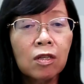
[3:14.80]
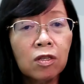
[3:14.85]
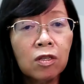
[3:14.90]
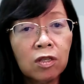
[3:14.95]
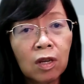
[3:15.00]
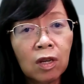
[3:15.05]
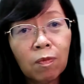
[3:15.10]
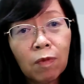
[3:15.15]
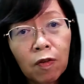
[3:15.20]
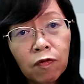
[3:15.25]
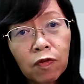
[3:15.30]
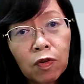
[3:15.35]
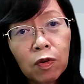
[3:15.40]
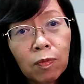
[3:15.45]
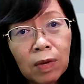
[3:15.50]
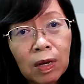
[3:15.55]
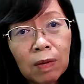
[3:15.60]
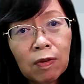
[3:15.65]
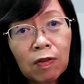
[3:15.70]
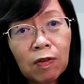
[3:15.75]
Some of
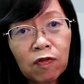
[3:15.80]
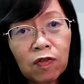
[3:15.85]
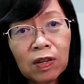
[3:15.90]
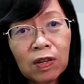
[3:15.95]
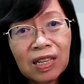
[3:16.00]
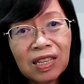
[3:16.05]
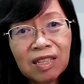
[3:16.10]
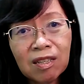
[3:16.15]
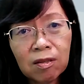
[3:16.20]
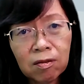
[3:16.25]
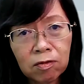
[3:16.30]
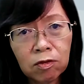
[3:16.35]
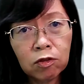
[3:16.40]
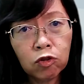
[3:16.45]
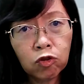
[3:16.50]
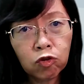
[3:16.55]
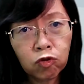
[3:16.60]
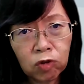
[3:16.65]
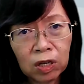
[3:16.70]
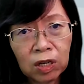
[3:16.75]
you may be feeling
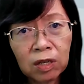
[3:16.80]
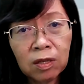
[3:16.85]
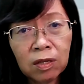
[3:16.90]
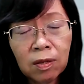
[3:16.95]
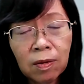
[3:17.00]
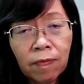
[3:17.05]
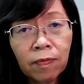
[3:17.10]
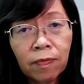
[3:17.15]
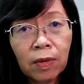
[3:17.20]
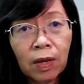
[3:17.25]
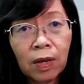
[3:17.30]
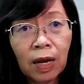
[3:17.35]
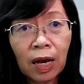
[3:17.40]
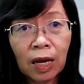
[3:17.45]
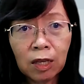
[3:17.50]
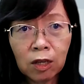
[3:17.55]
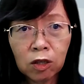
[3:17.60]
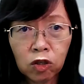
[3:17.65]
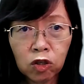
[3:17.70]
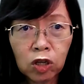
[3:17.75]
guilt-stricken
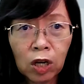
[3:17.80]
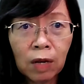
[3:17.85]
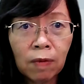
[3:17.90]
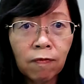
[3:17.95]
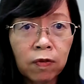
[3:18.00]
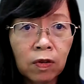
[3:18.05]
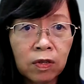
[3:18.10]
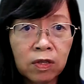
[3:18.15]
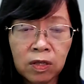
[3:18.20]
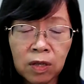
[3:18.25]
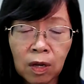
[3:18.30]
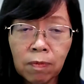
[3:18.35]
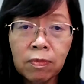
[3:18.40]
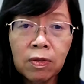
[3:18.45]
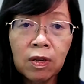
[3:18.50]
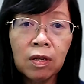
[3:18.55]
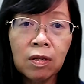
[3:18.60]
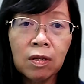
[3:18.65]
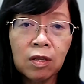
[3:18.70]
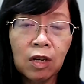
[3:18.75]
and ashamed for
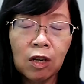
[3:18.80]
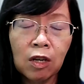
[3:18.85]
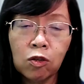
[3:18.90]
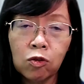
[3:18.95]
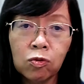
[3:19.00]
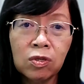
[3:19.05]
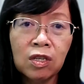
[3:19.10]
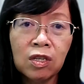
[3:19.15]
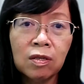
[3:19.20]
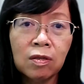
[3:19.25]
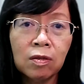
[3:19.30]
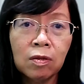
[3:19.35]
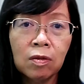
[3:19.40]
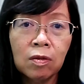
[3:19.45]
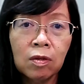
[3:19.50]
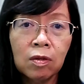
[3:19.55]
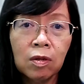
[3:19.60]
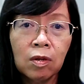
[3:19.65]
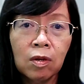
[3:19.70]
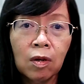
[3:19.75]
something that you did.
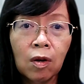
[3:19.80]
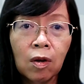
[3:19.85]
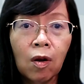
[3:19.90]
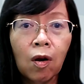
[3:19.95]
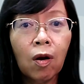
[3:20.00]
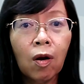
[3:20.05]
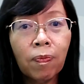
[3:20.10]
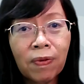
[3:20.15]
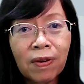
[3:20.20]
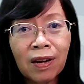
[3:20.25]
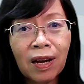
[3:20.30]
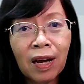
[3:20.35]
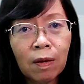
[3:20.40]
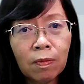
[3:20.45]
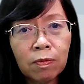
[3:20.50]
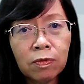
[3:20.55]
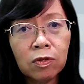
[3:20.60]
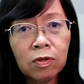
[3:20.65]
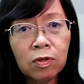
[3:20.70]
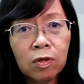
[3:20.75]
Or
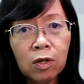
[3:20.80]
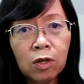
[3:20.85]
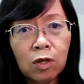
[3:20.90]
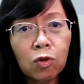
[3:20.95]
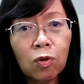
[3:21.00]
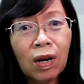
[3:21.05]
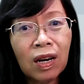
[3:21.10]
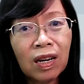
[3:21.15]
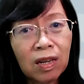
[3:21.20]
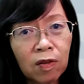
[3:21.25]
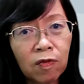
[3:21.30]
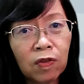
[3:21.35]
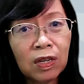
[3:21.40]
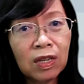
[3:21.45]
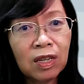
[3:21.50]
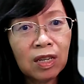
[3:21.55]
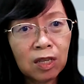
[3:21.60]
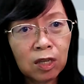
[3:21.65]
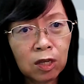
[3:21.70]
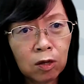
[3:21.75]
perhaps you are
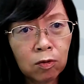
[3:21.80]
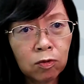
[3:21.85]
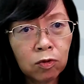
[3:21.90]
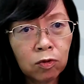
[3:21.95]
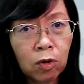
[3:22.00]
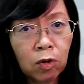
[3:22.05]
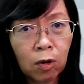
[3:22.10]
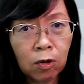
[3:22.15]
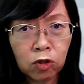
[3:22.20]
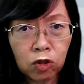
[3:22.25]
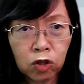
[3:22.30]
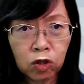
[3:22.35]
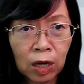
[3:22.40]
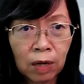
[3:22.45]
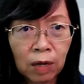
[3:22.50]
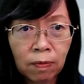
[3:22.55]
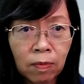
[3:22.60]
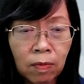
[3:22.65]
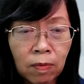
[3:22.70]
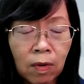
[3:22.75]
living in guilt or
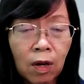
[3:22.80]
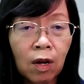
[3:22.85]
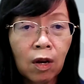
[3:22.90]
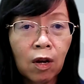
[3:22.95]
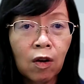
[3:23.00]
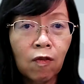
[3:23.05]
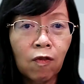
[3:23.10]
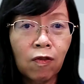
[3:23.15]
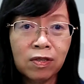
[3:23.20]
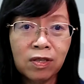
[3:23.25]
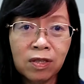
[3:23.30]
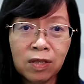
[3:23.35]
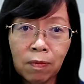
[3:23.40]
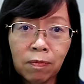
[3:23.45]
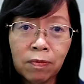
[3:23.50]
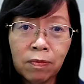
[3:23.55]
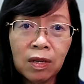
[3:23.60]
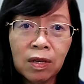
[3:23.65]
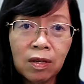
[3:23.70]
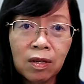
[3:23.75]
shame for
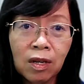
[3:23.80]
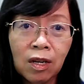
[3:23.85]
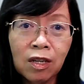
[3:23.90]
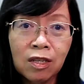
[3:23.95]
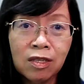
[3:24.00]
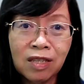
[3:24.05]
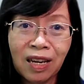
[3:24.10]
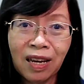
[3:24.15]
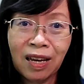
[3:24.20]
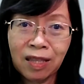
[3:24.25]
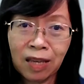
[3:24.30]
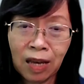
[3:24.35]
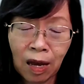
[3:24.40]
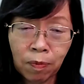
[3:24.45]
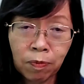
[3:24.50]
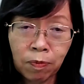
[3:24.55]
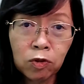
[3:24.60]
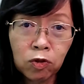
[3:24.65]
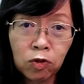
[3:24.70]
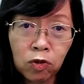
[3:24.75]
something that had
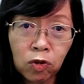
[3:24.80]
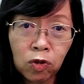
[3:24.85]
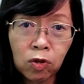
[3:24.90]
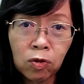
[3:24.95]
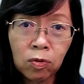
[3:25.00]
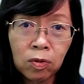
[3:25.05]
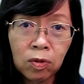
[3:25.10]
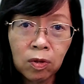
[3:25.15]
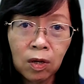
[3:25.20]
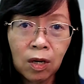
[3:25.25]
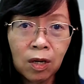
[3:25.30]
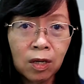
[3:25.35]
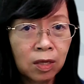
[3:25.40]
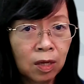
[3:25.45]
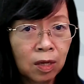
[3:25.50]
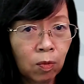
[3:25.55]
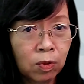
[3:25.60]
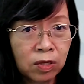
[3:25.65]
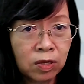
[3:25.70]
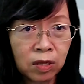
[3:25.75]
happened to you
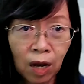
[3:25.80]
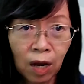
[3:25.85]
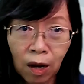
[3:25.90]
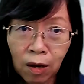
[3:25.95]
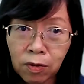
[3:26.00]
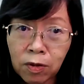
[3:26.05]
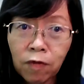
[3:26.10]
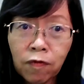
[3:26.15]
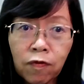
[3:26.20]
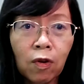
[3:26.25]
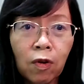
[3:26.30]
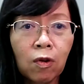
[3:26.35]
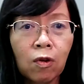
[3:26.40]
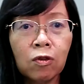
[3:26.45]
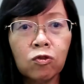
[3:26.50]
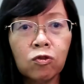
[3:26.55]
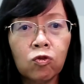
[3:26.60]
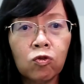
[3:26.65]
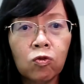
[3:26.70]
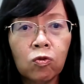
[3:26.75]
that was out of your
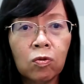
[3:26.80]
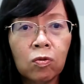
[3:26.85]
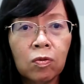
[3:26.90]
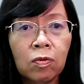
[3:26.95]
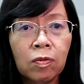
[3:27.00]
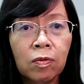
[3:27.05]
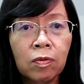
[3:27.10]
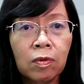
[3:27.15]
control.